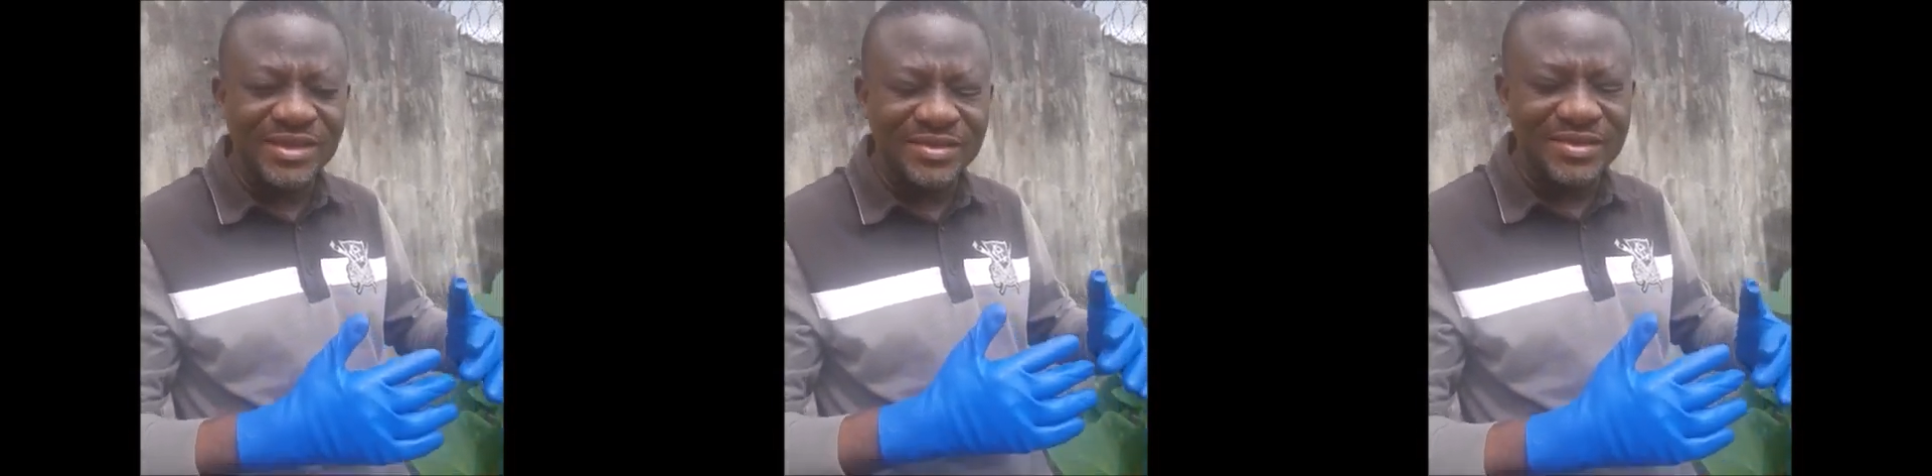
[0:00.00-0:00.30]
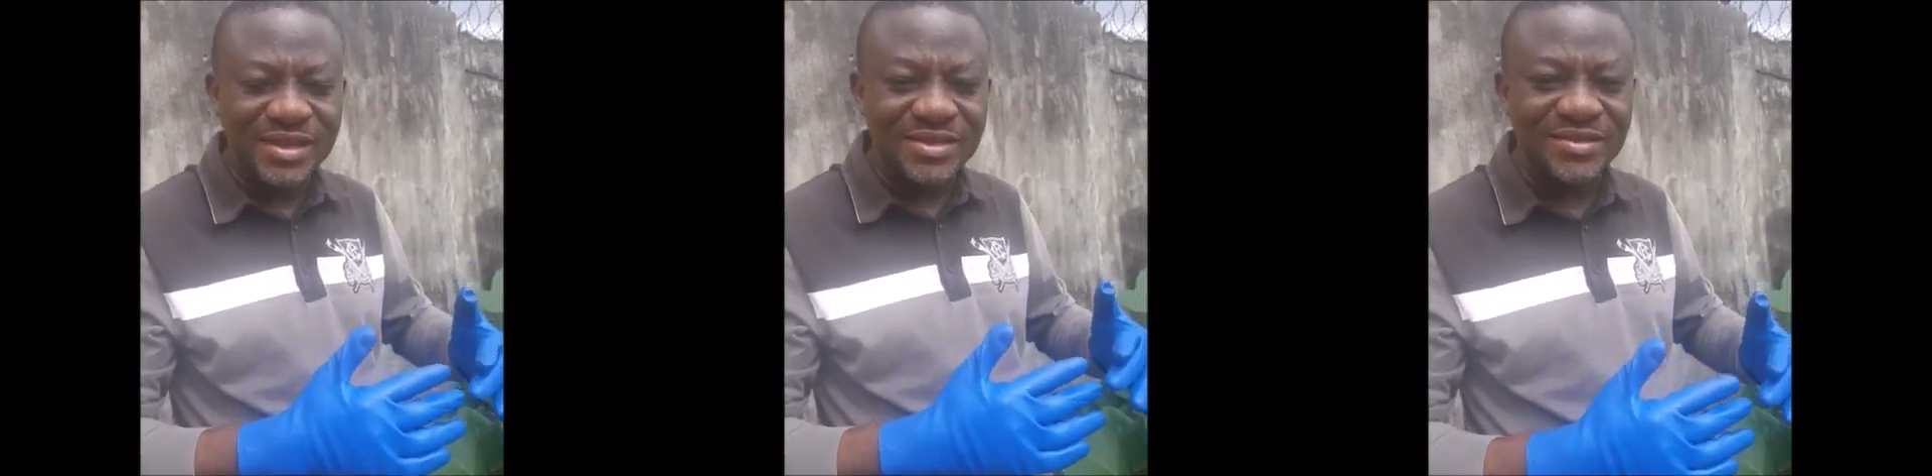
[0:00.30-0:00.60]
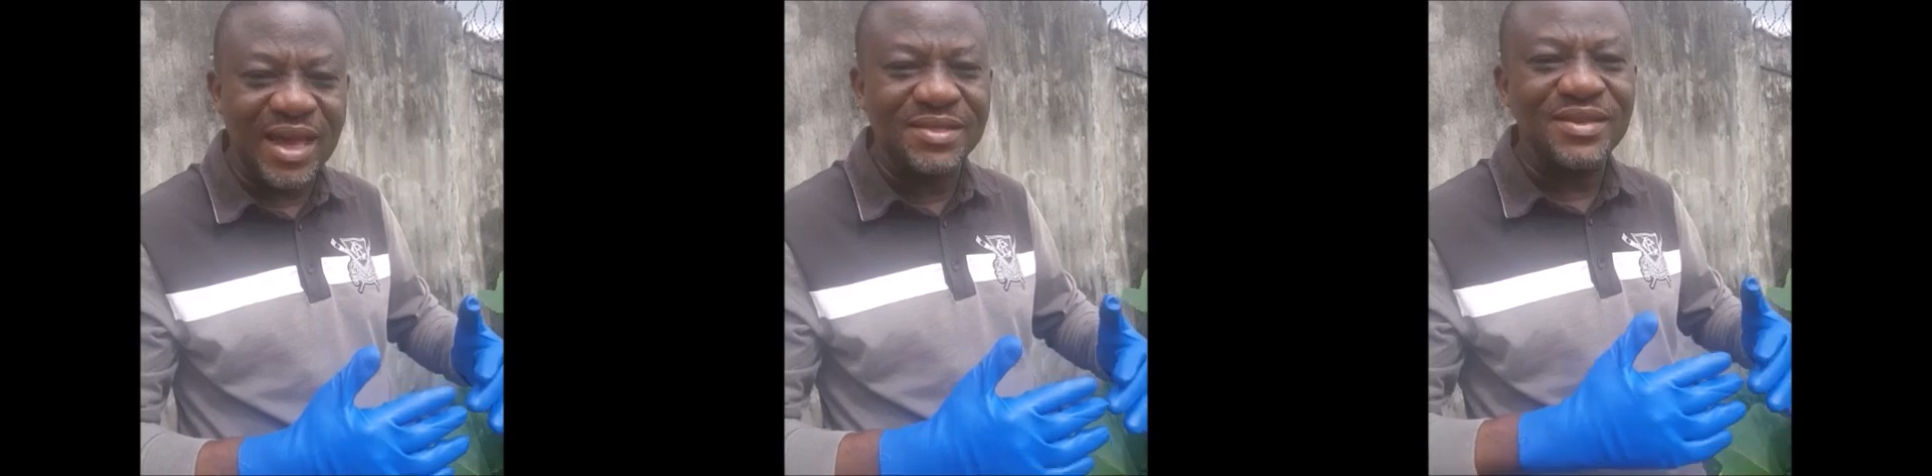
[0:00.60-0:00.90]

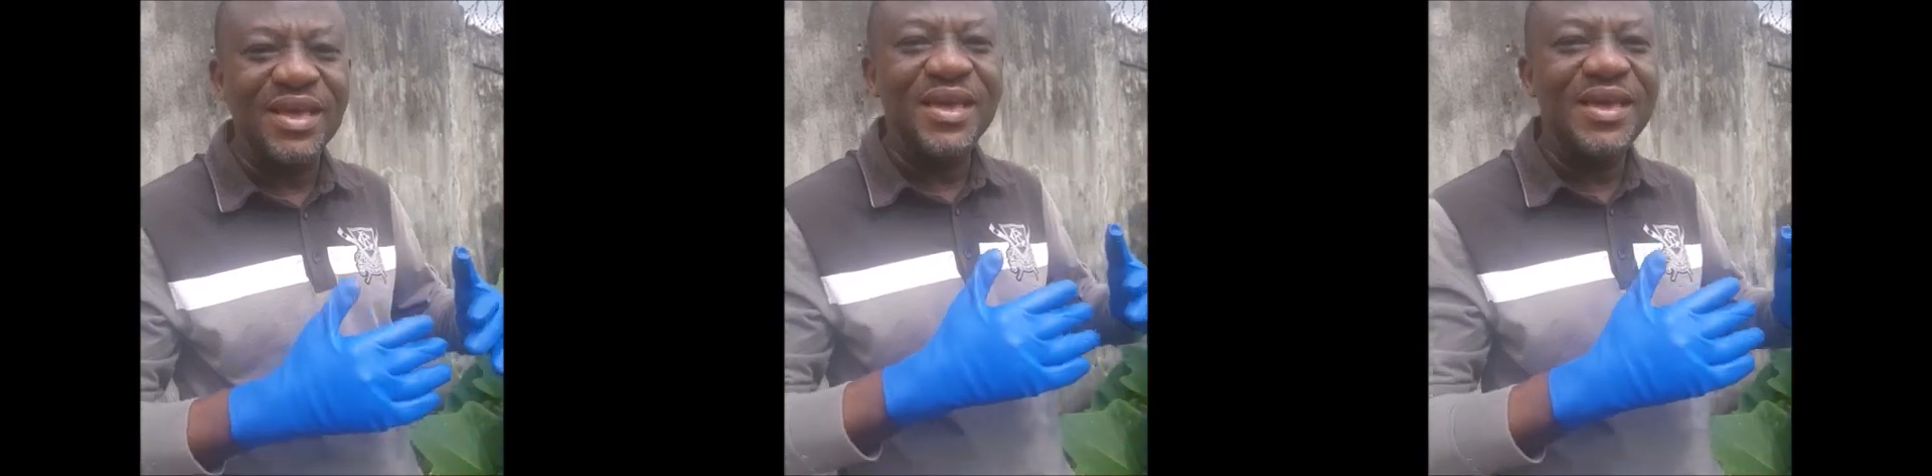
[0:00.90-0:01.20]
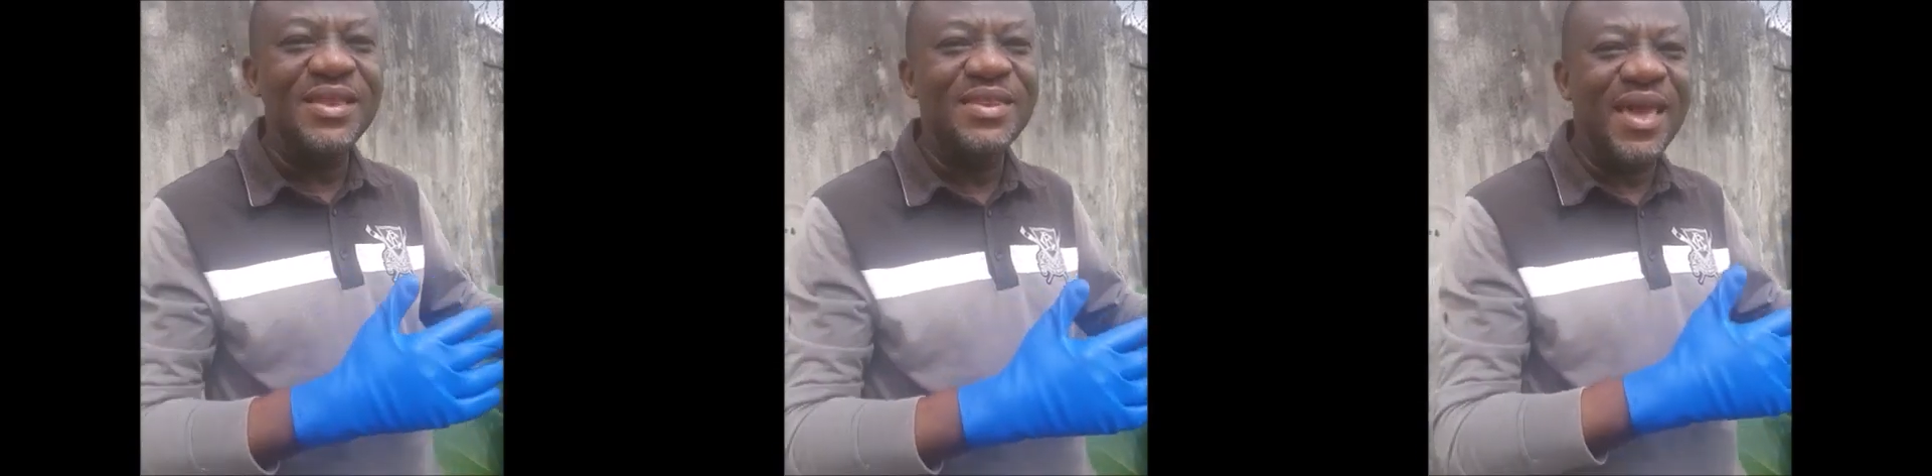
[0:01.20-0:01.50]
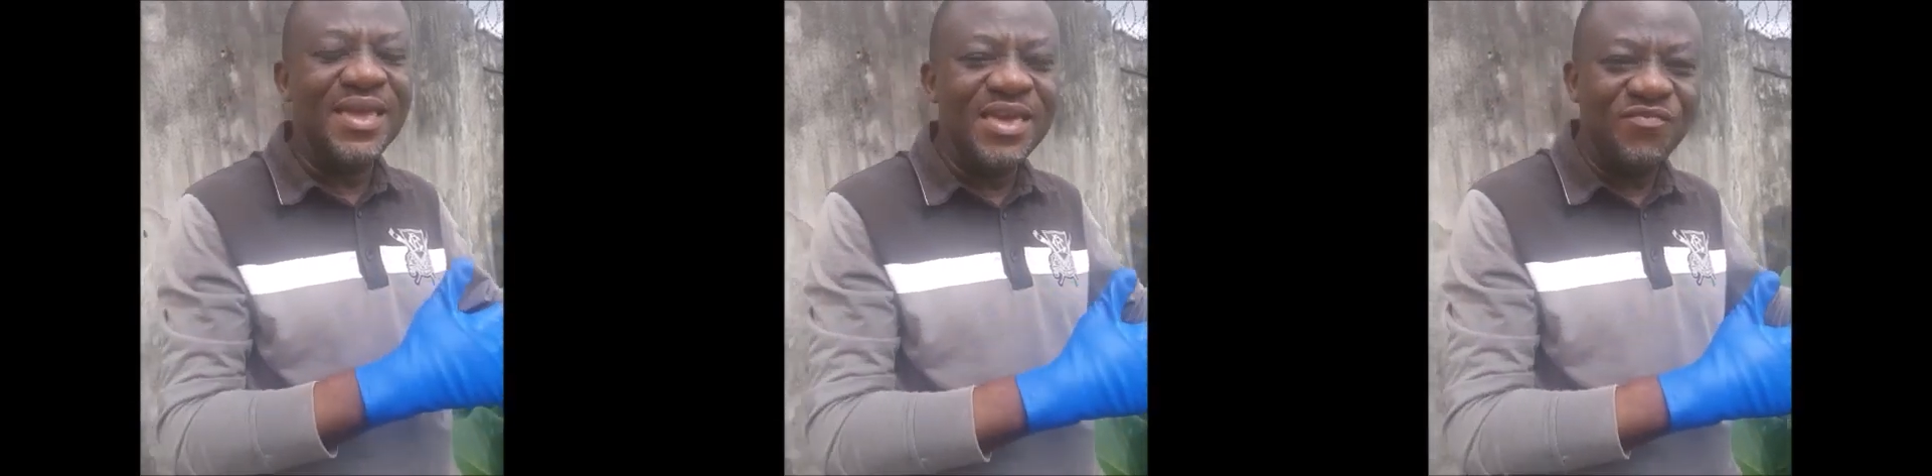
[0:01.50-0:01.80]
insecticide in
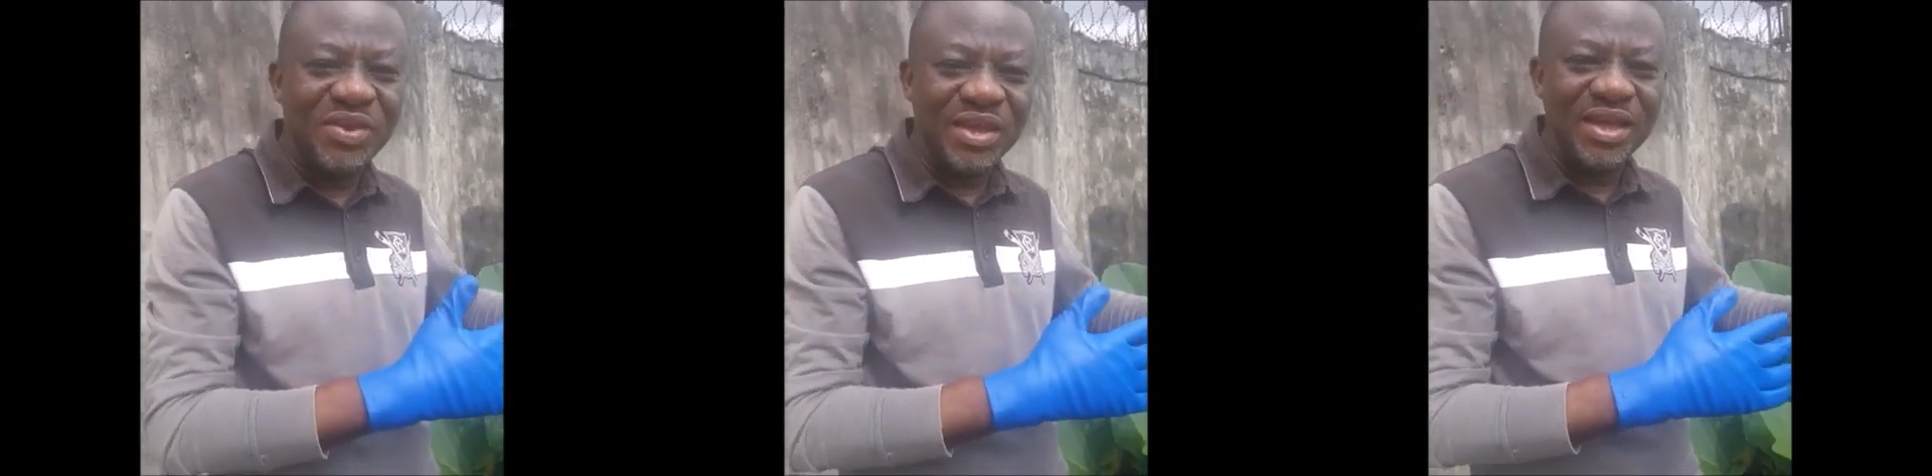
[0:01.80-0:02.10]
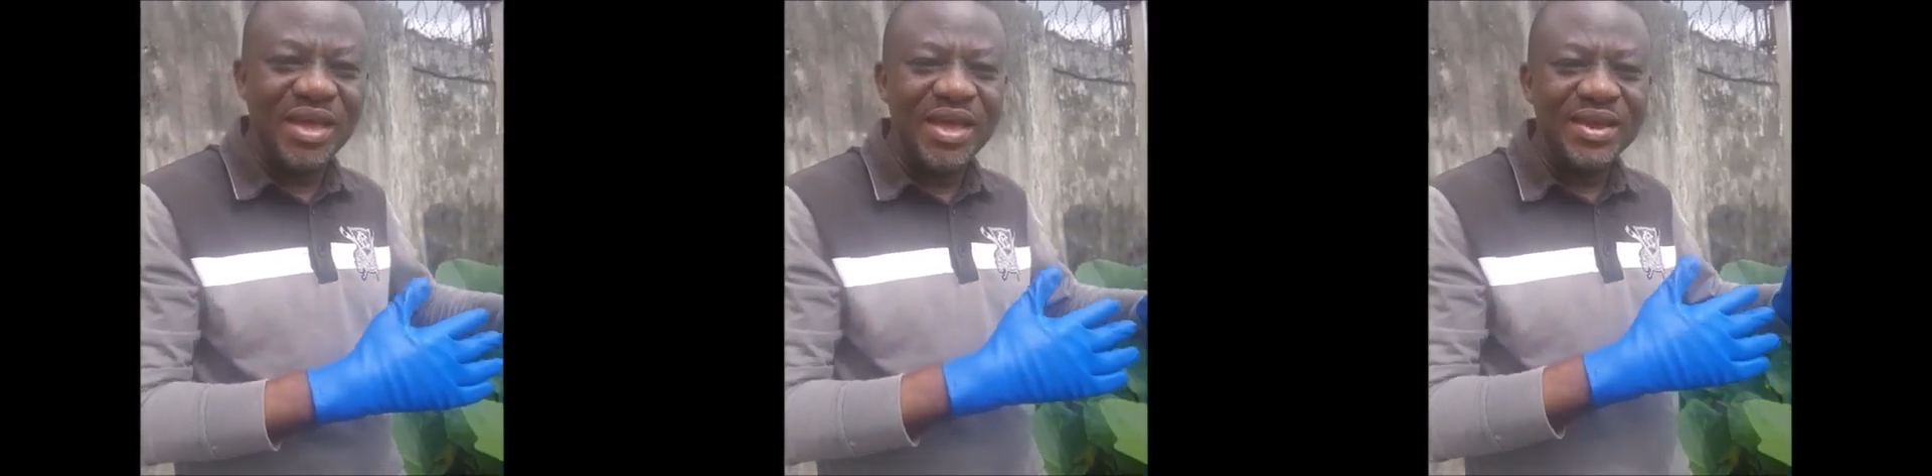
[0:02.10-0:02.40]
the evening.